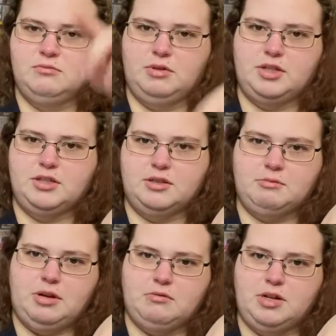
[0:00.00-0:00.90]
but just a
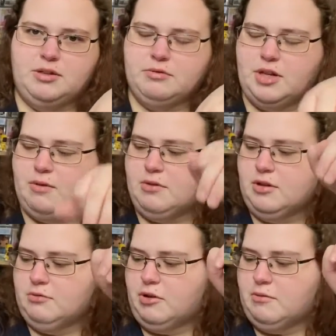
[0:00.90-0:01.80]
small rant with that one
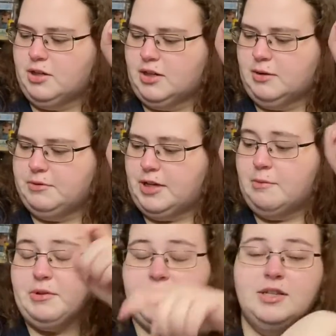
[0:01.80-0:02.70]
as well when it comes
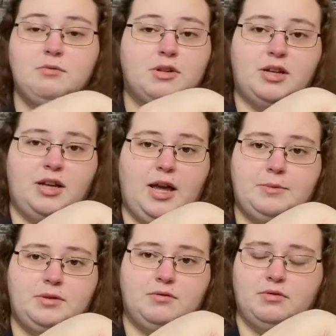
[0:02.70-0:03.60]
out. But this one I
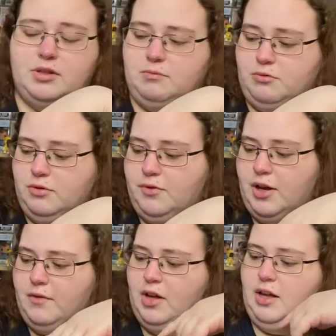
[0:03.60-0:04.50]
absolutely approve
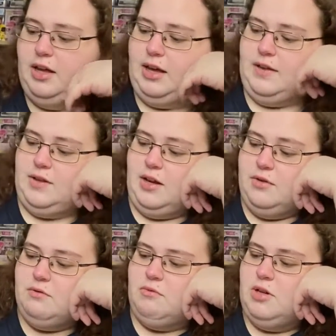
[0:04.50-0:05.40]
of, and the
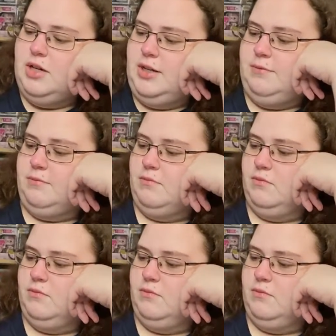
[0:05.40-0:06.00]
other one,